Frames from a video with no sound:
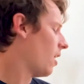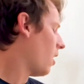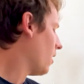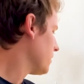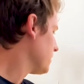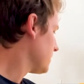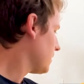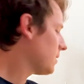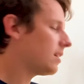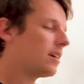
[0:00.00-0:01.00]

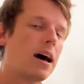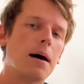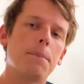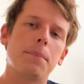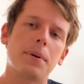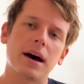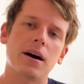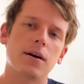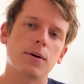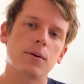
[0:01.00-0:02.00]
honestly
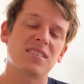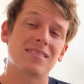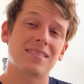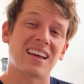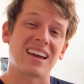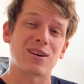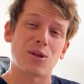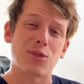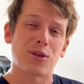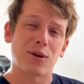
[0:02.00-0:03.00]
about like
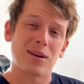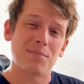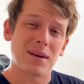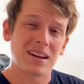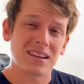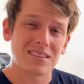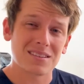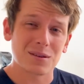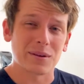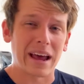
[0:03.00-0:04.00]
30 minutes
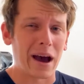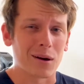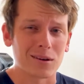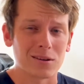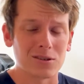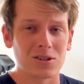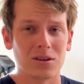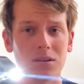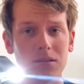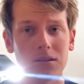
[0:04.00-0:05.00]
to an hour to shoot.